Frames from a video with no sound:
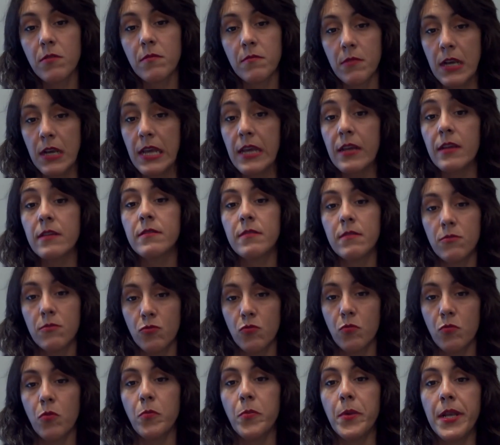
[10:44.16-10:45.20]
linked to
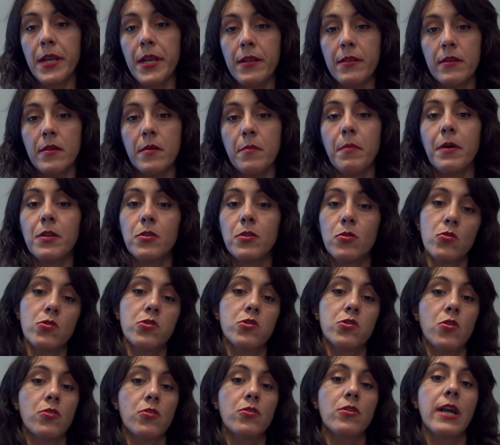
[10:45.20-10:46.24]
mobility, but
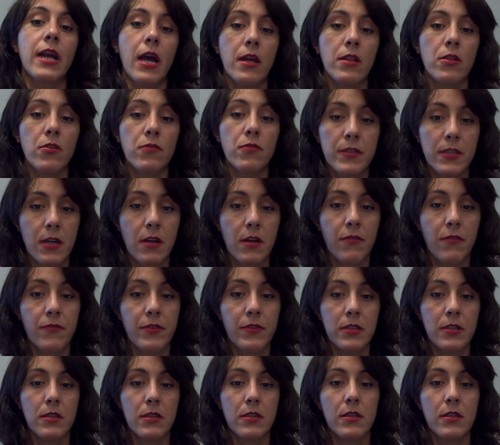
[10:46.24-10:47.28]
also other kind of
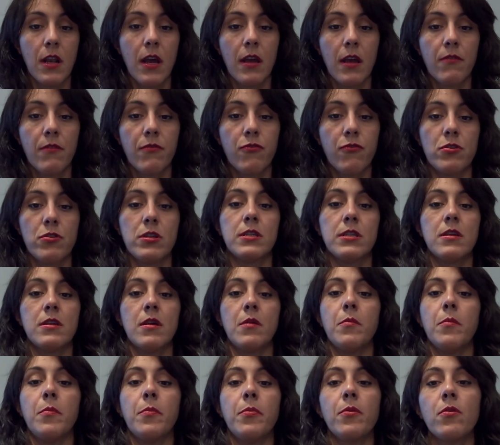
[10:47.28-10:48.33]
services, like, for
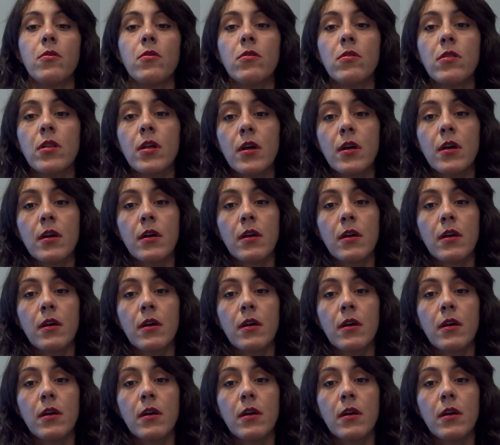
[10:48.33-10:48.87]
example,